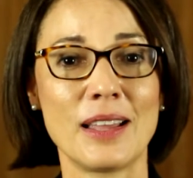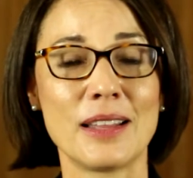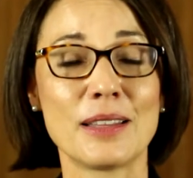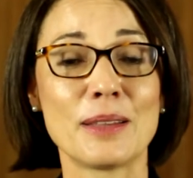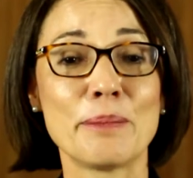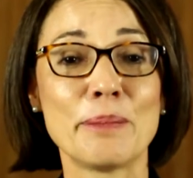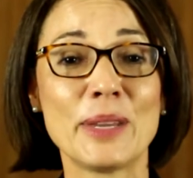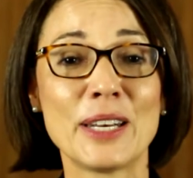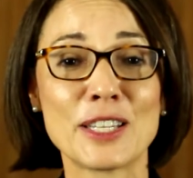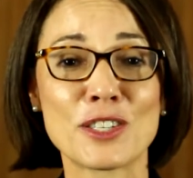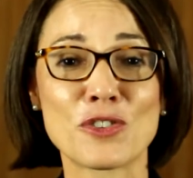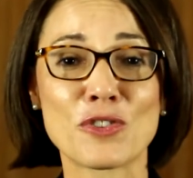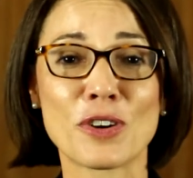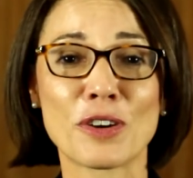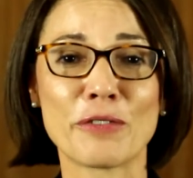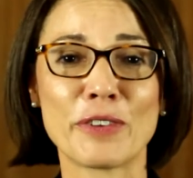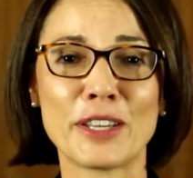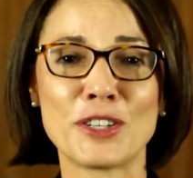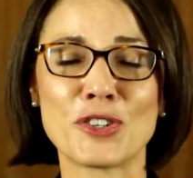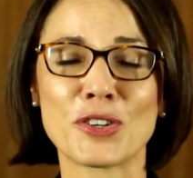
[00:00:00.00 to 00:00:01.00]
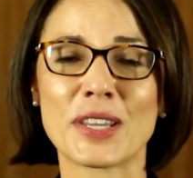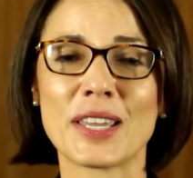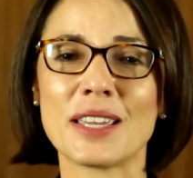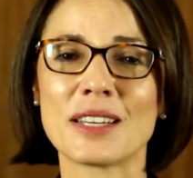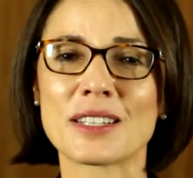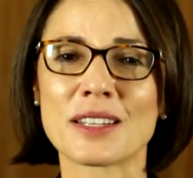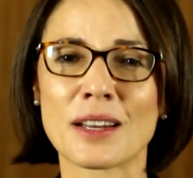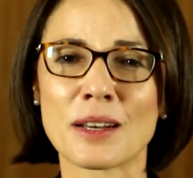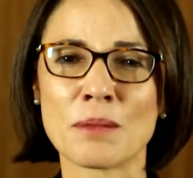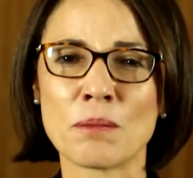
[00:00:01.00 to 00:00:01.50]
The Ministry of
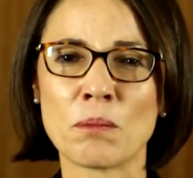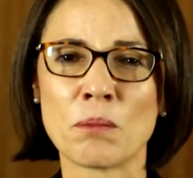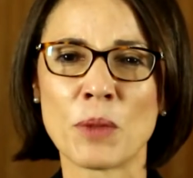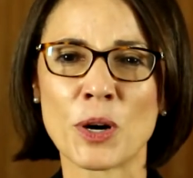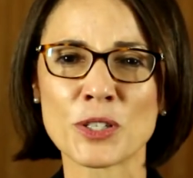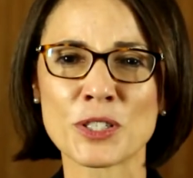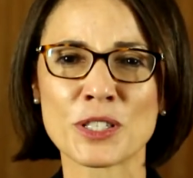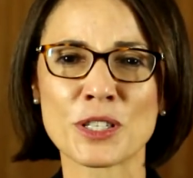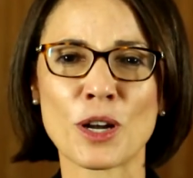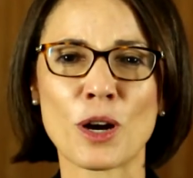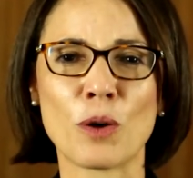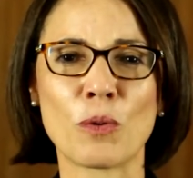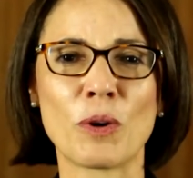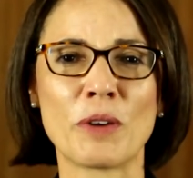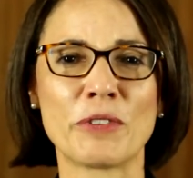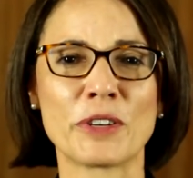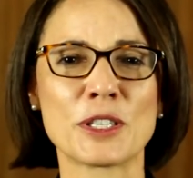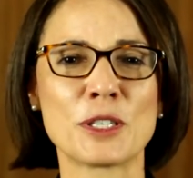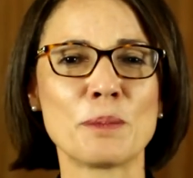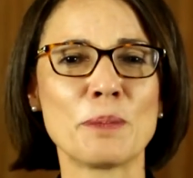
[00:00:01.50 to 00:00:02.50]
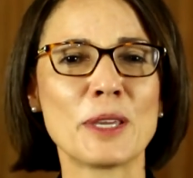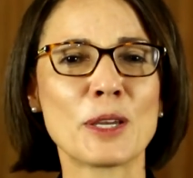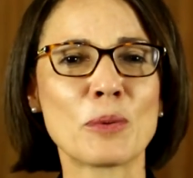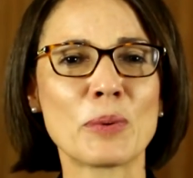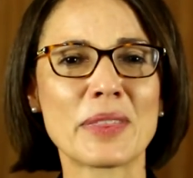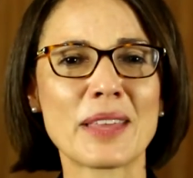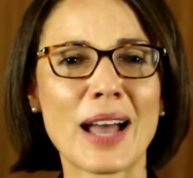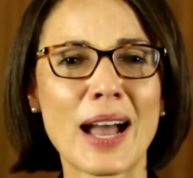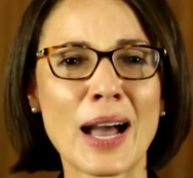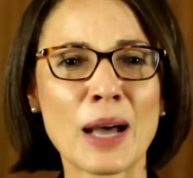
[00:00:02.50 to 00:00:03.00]
Education must, however, speak
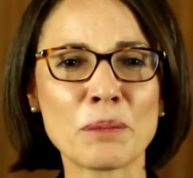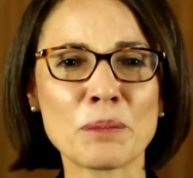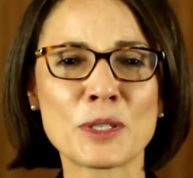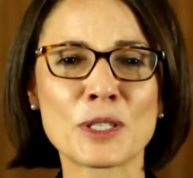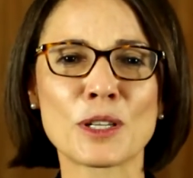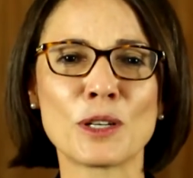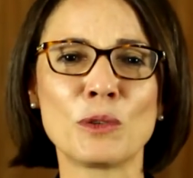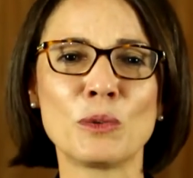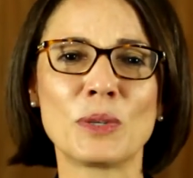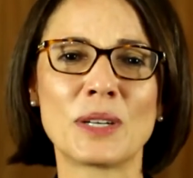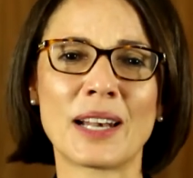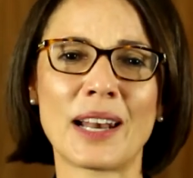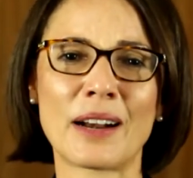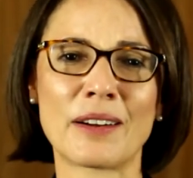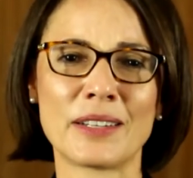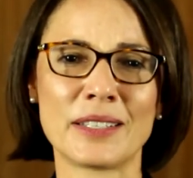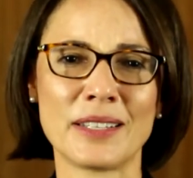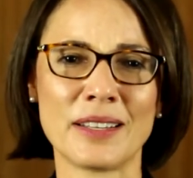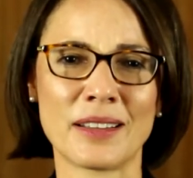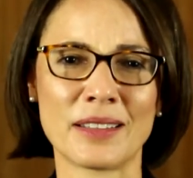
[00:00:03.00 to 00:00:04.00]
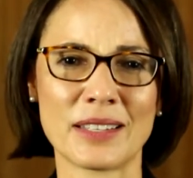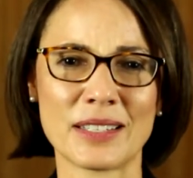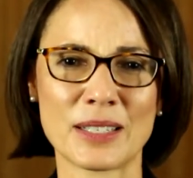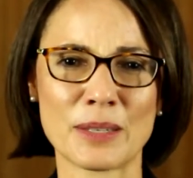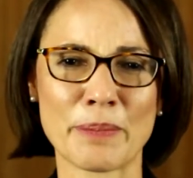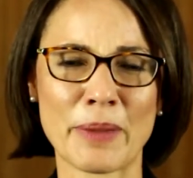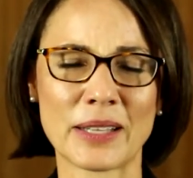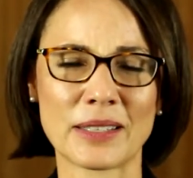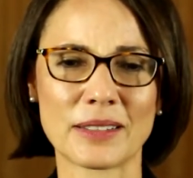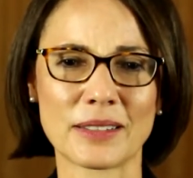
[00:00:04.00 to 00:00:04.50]
with absolute clarity on
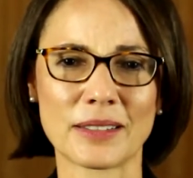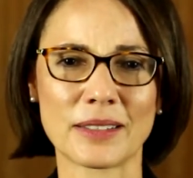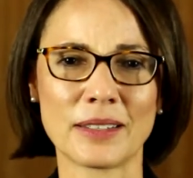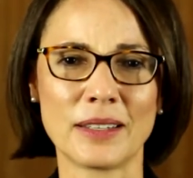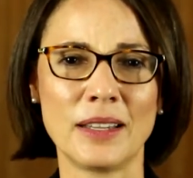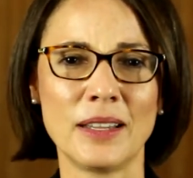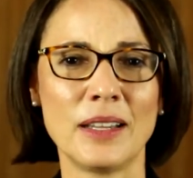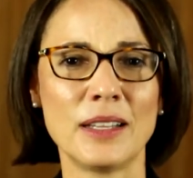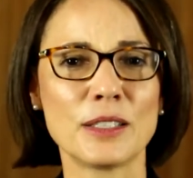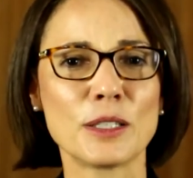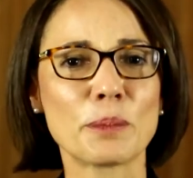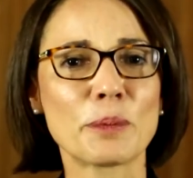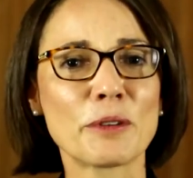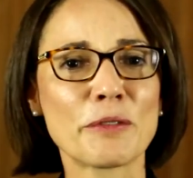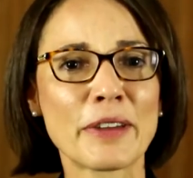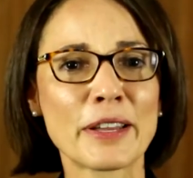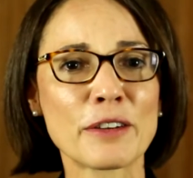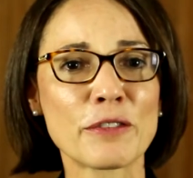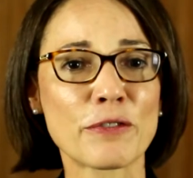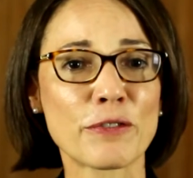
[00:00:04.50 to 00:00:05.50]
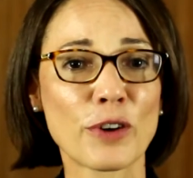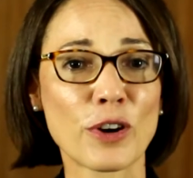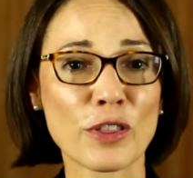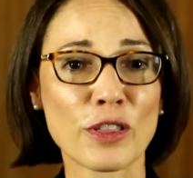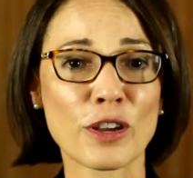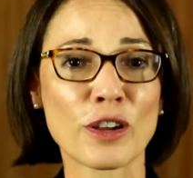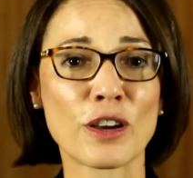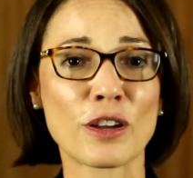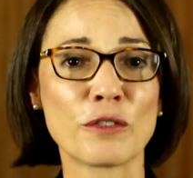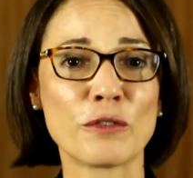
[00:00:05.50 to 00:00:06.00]
this matter to prevent
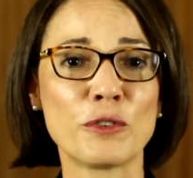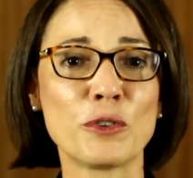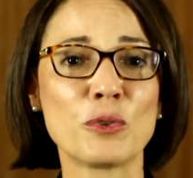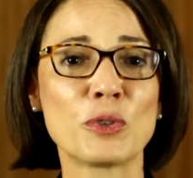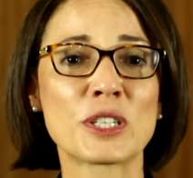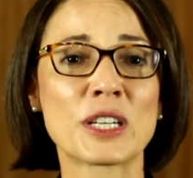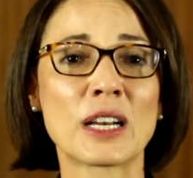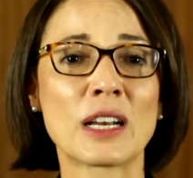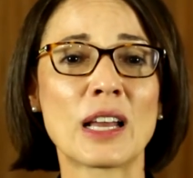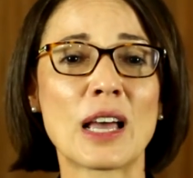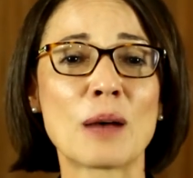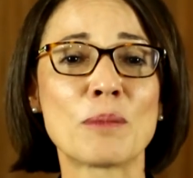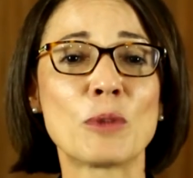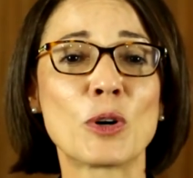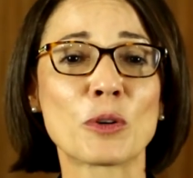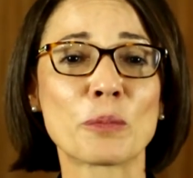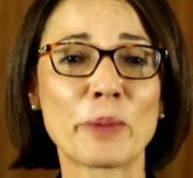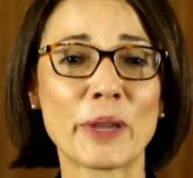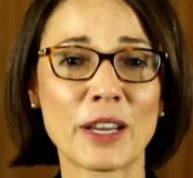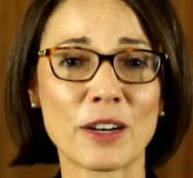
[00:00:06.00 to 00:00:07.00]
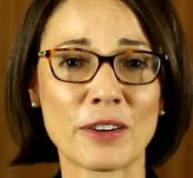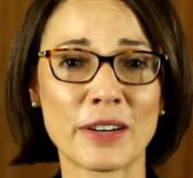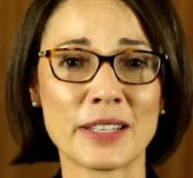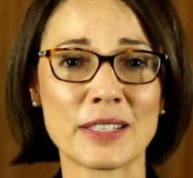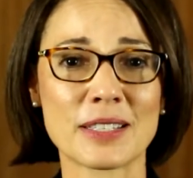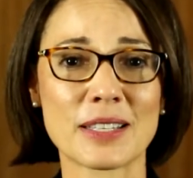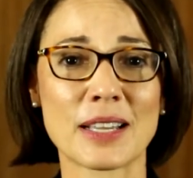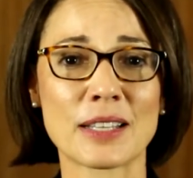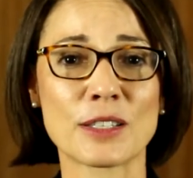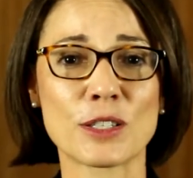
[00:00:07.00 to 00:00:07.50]
further confusion among
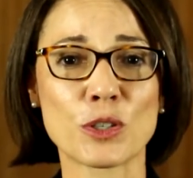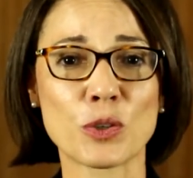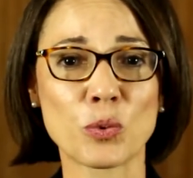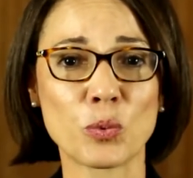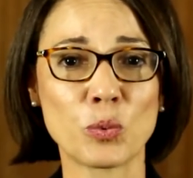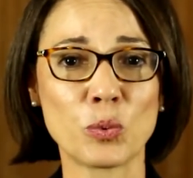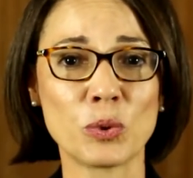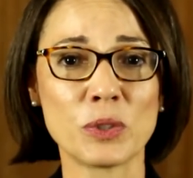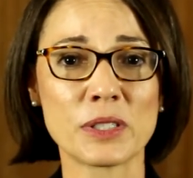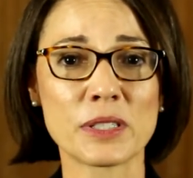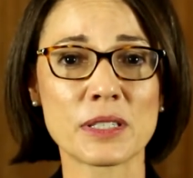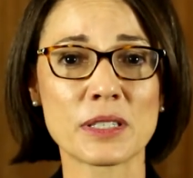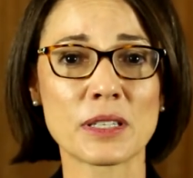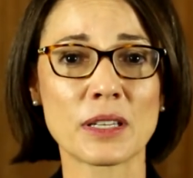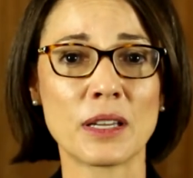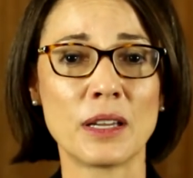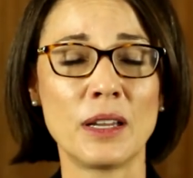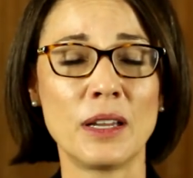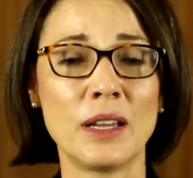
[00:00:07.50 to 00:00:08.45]
parents and schools.